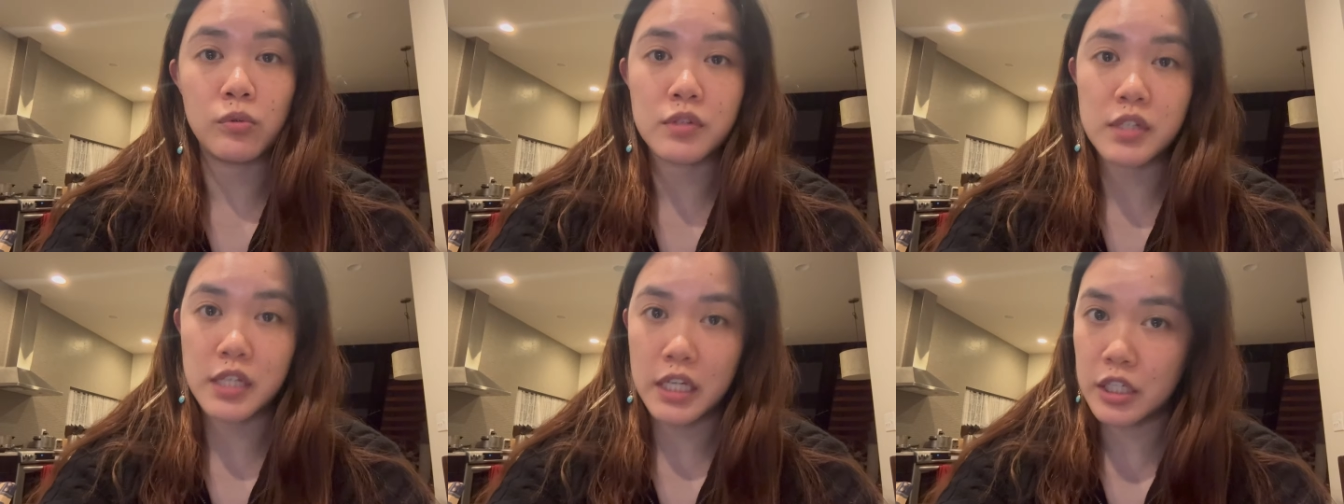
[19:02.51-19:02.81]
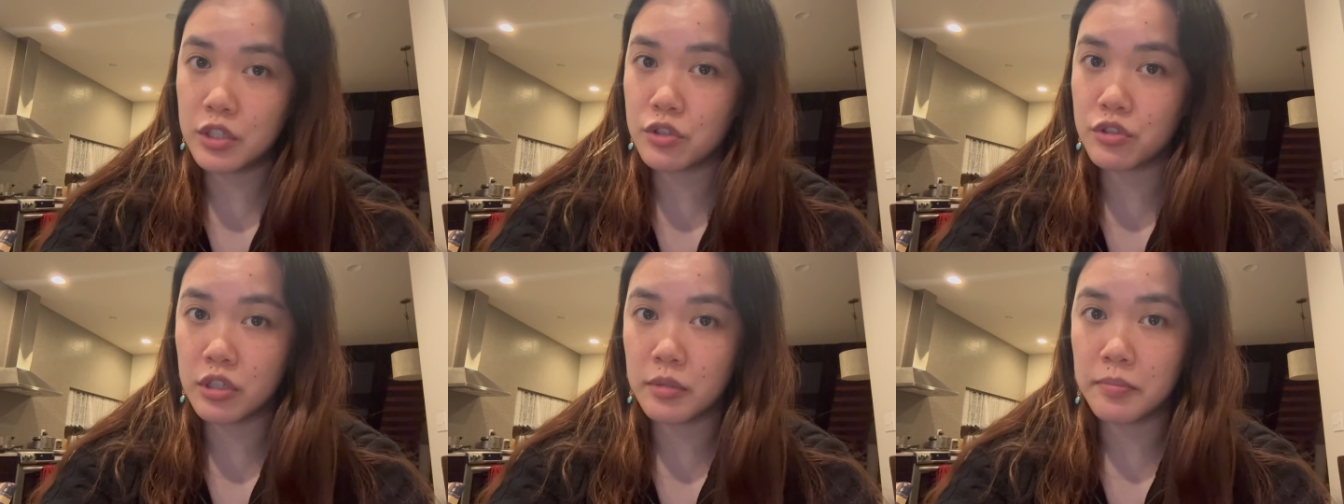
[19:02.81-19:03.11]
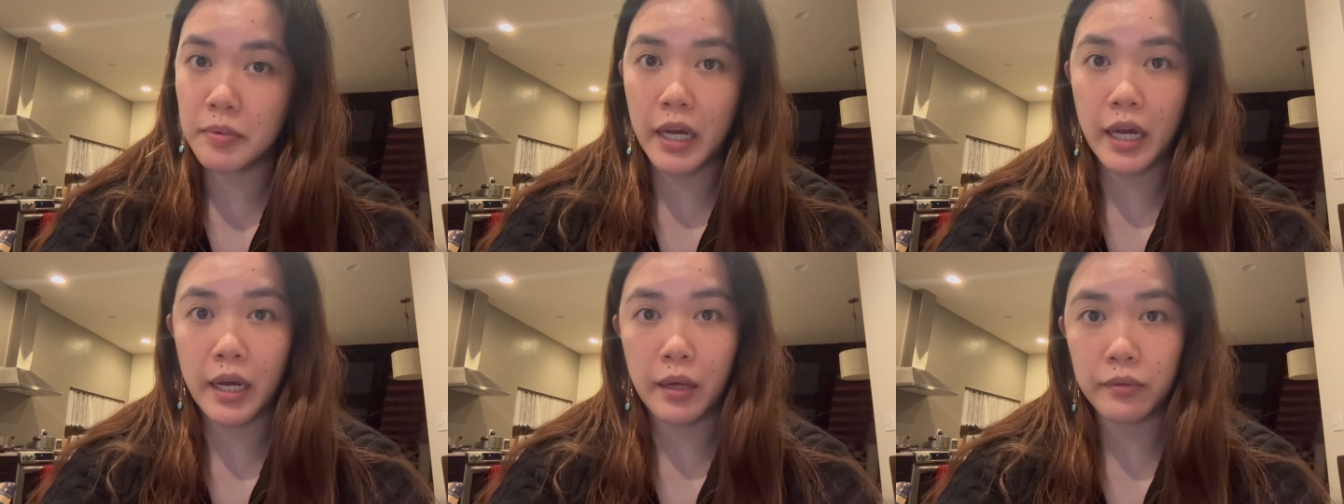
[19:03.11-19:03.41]
day trip
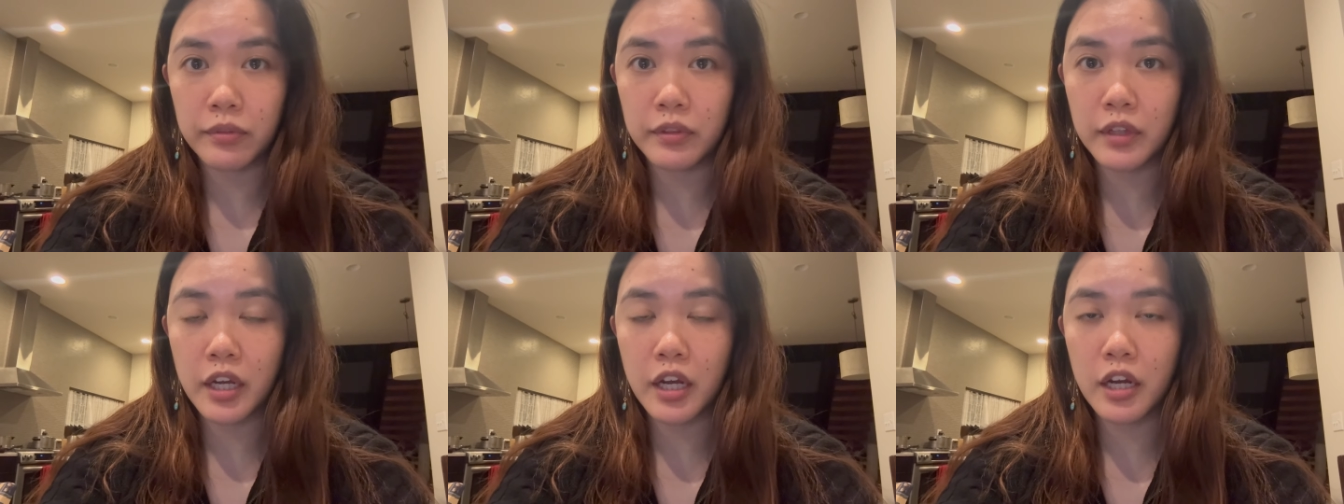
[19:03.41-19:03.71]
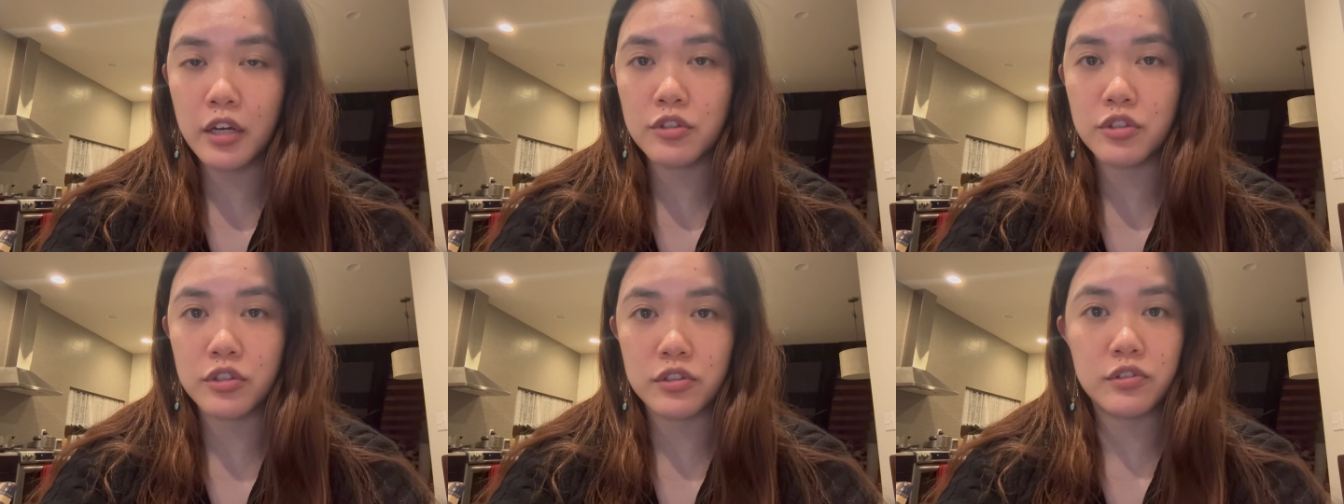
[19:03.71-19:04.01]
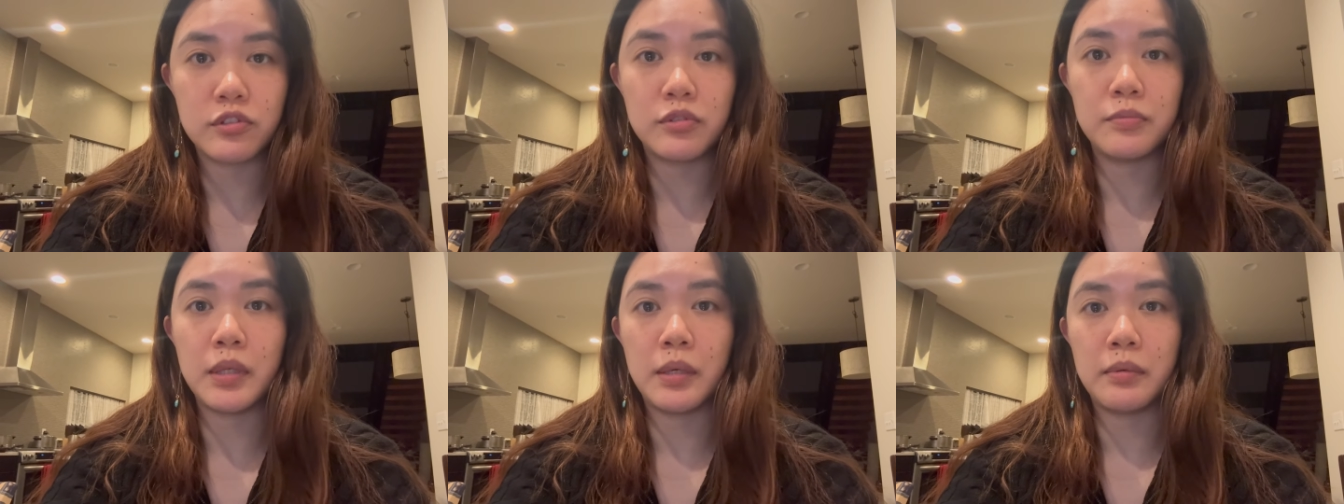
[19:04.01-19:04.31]
out there just
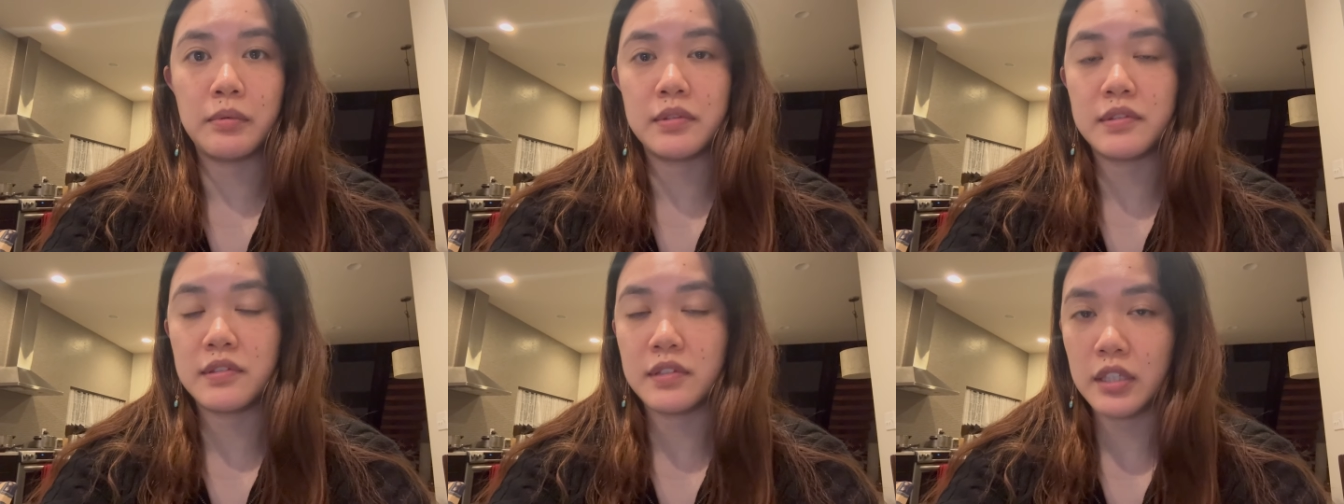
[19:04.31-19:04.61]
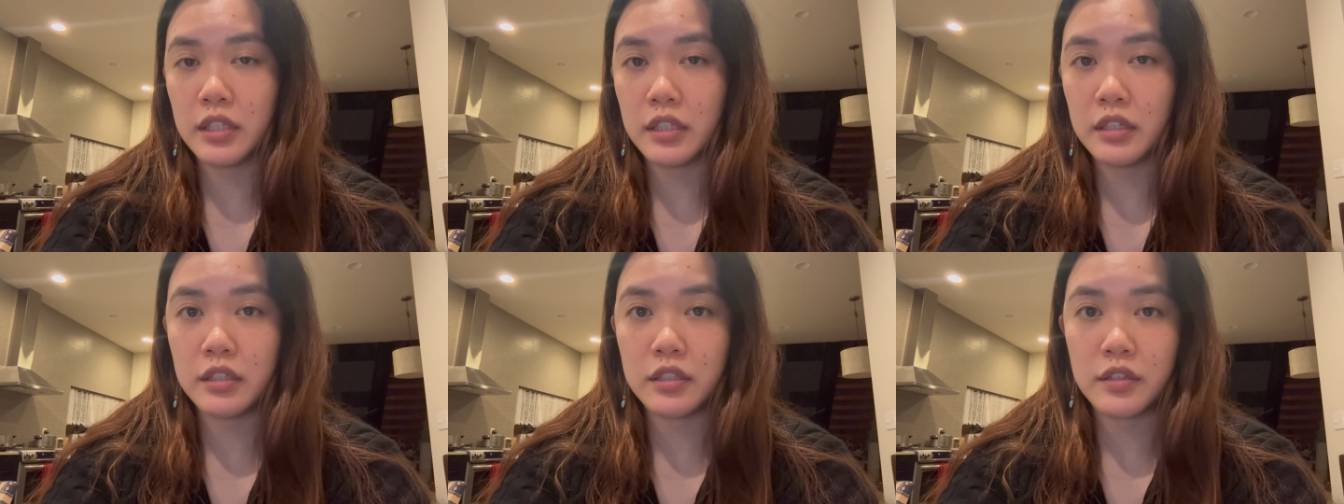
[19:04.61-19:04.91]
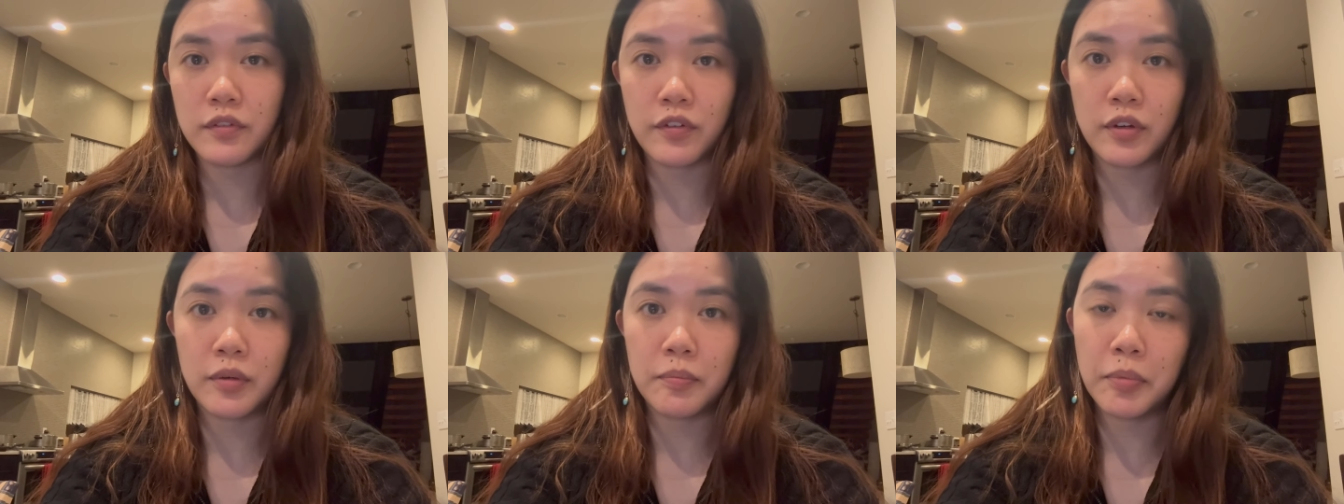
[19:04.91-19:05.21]
to be able to see the
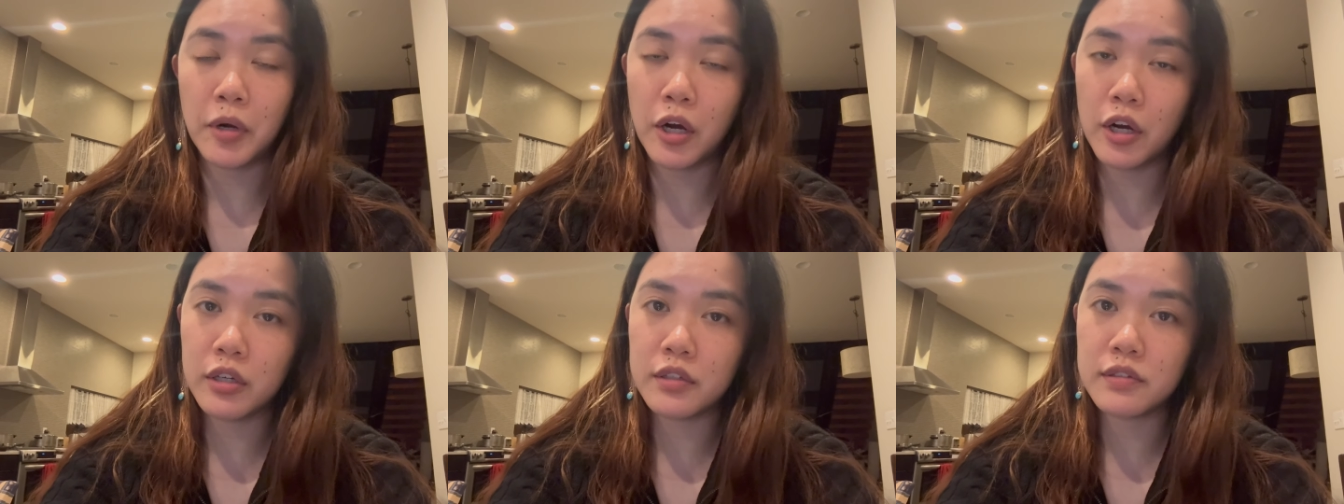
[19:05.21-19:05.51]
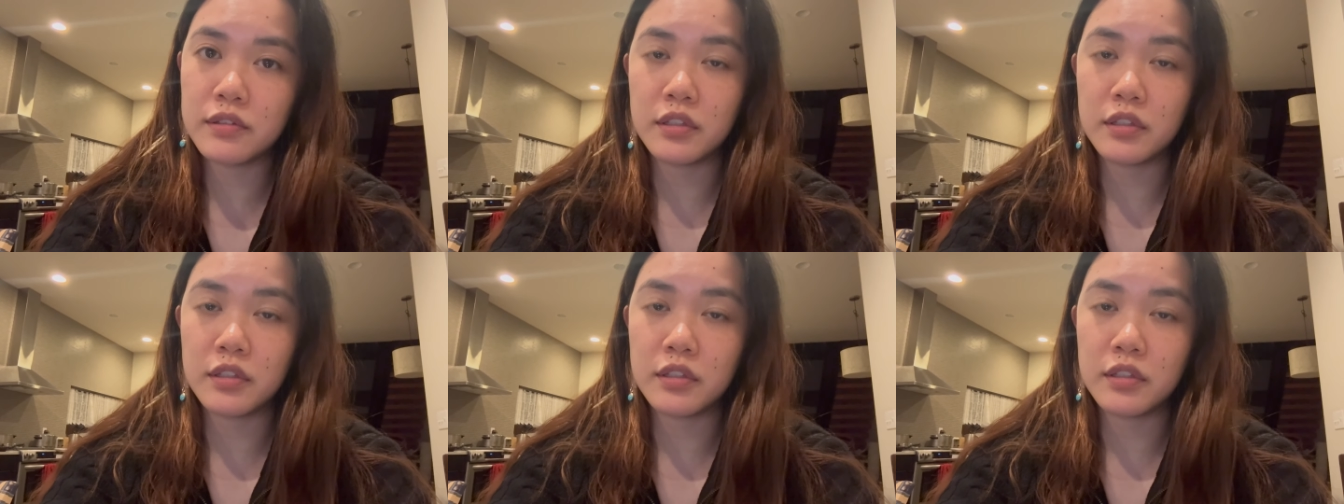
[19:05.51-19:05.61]
different parks,